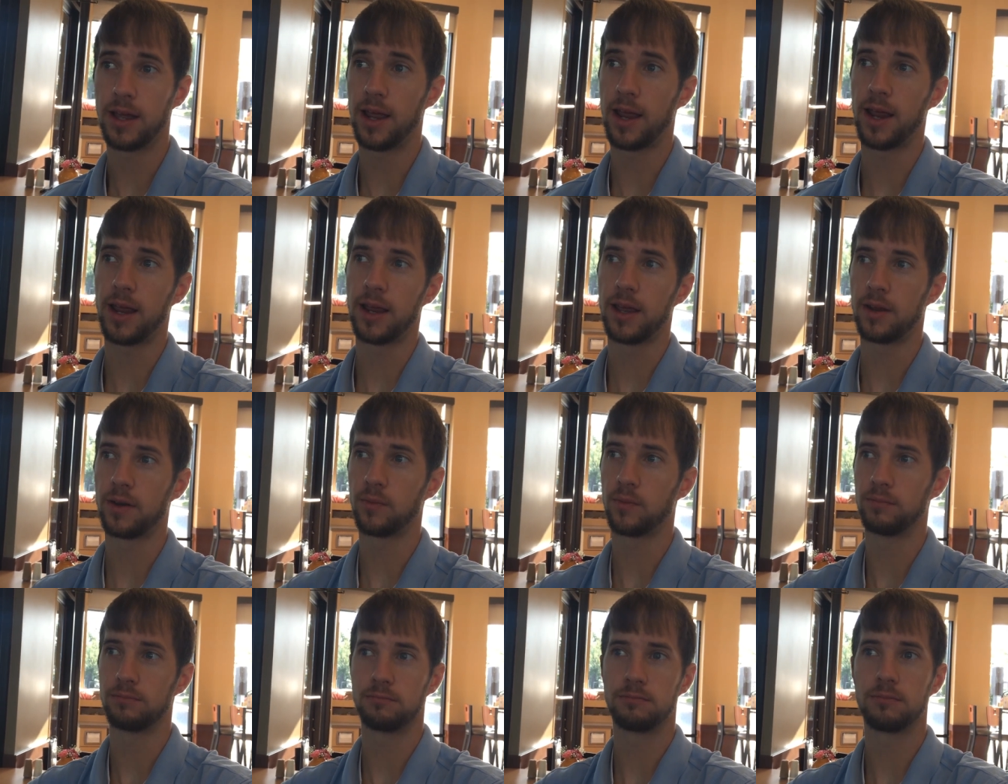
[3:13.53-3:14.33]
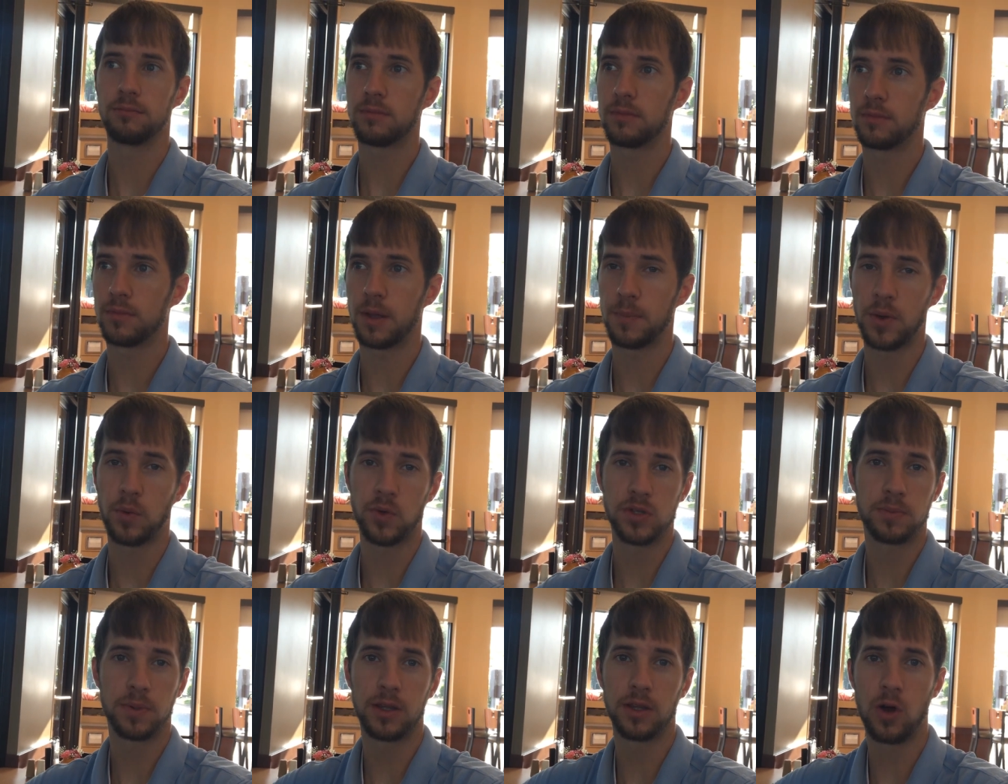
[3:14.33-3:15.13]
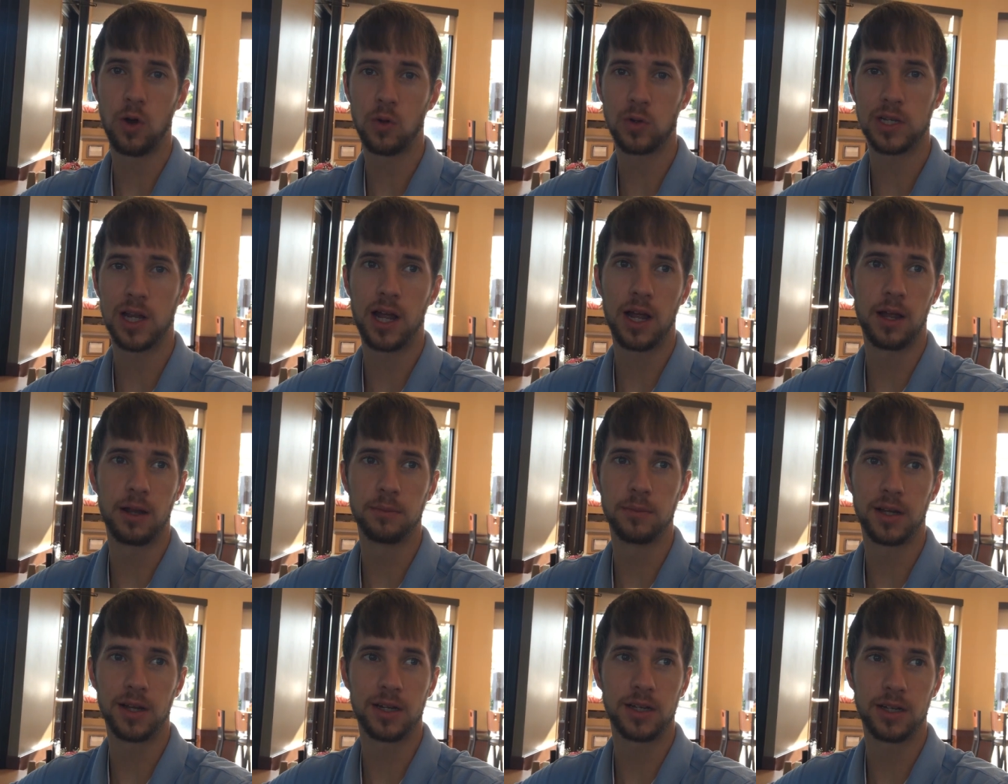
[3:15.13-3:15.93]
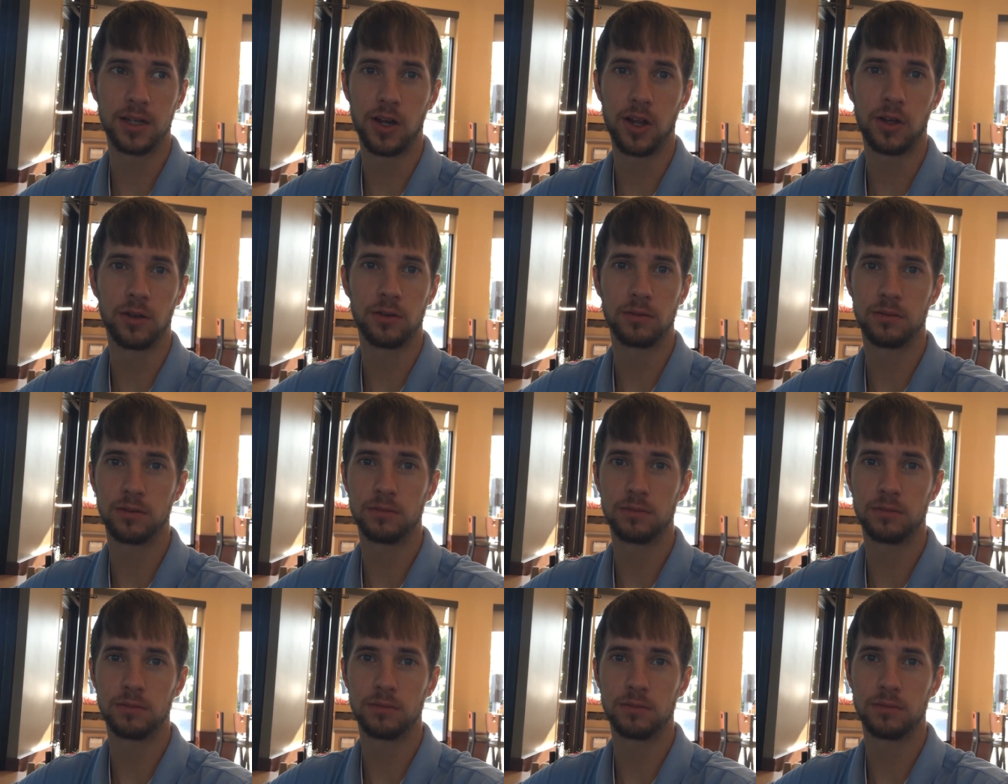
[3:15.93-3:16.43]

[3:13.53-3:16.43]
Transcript: And, I mean, we spend the whole time, like, you know,